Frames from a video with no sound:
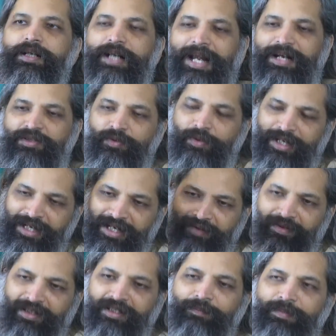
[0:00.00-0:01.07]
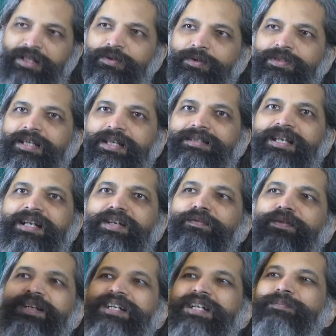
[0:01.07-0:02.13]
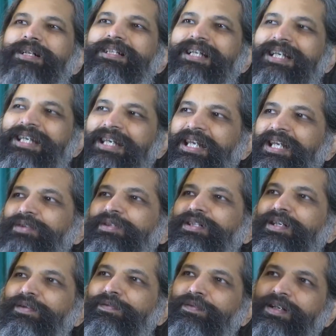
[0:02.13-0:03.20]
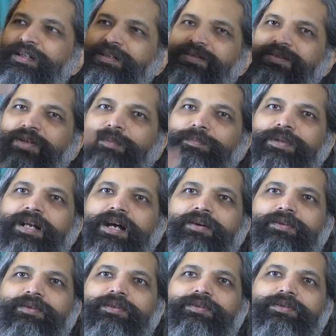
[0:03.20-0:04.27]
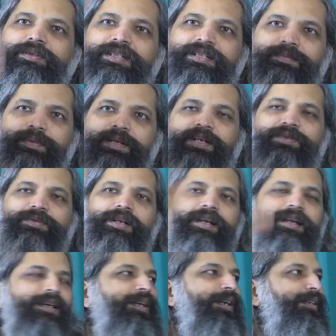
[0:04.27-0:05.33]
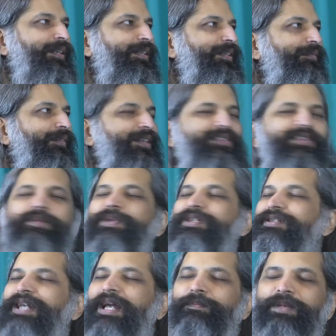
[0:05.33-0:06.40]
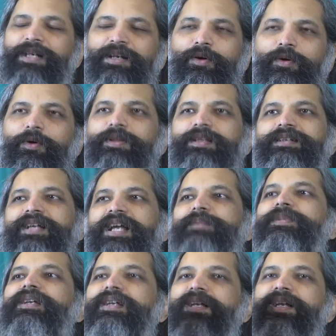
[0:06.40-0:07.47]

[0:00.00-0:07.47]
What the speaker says: And so inevitably those things get defeated, but the key to the defeat is top down through the spiritual and occult intervention, which is happening all the time.